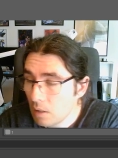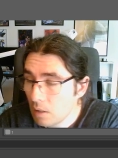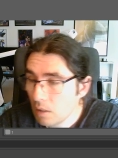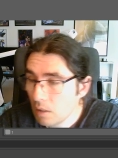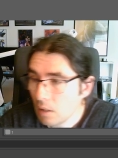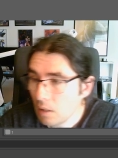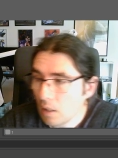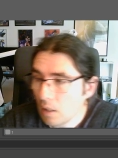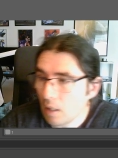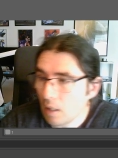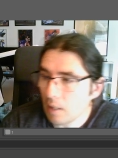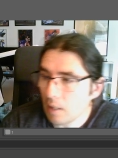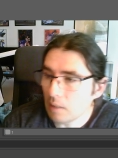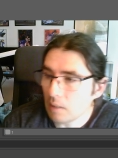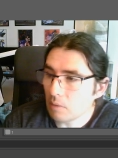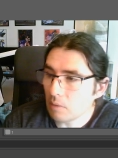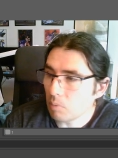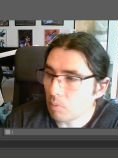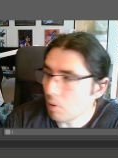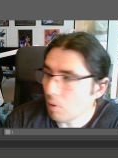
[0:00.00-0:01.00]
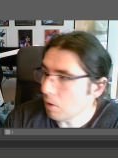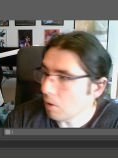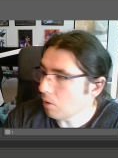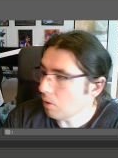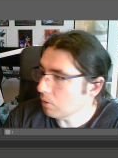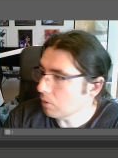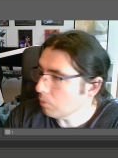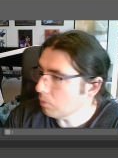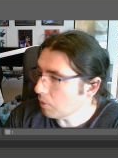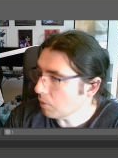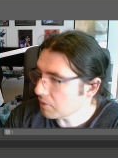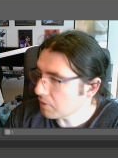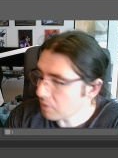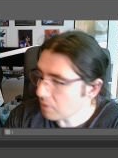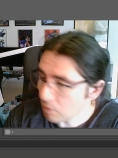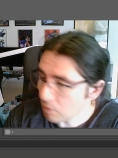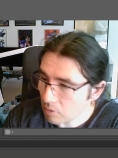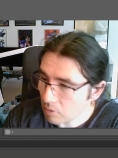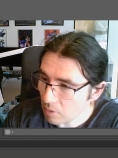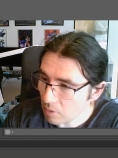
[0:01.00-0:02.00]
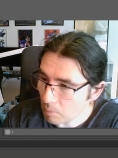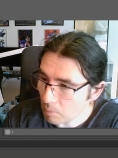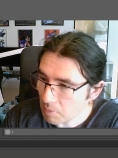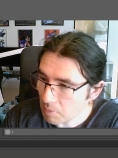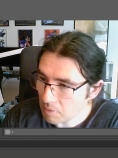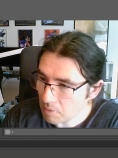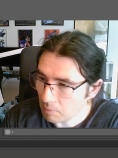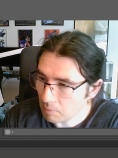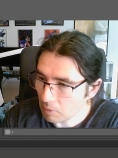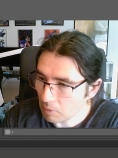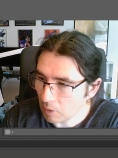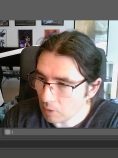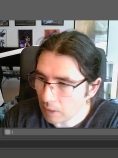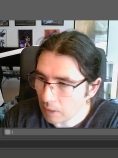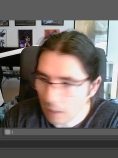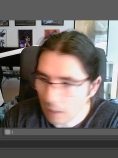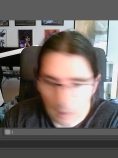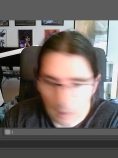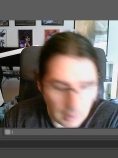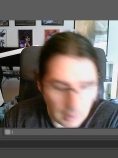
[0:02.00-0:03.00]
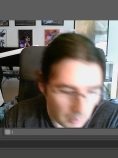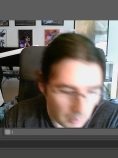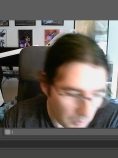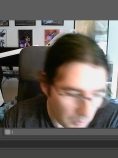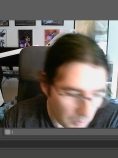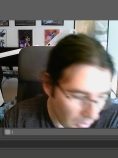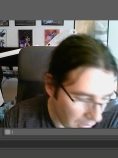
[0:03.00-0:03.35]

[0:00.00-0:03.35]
And what on the west coast, that'll be something like 8 a.m. Right?